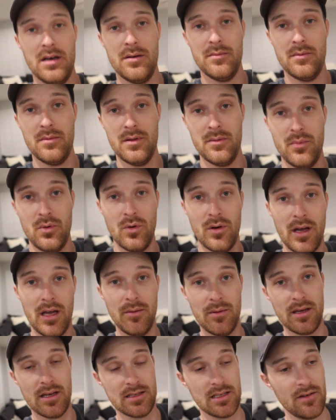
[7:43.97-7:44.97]
um, the pool guy
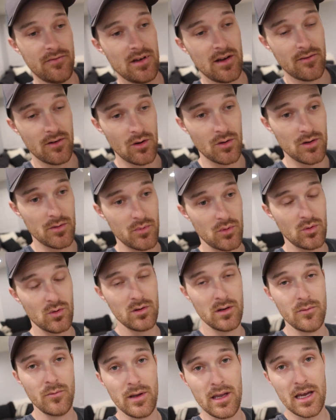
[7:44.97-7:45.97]
because I've never owned a
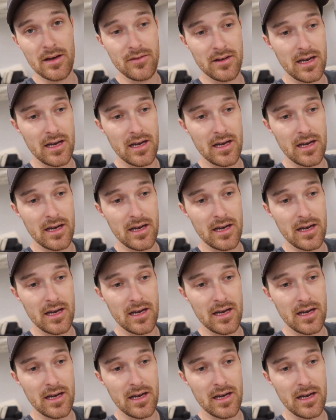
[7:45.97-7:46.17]
pool and we have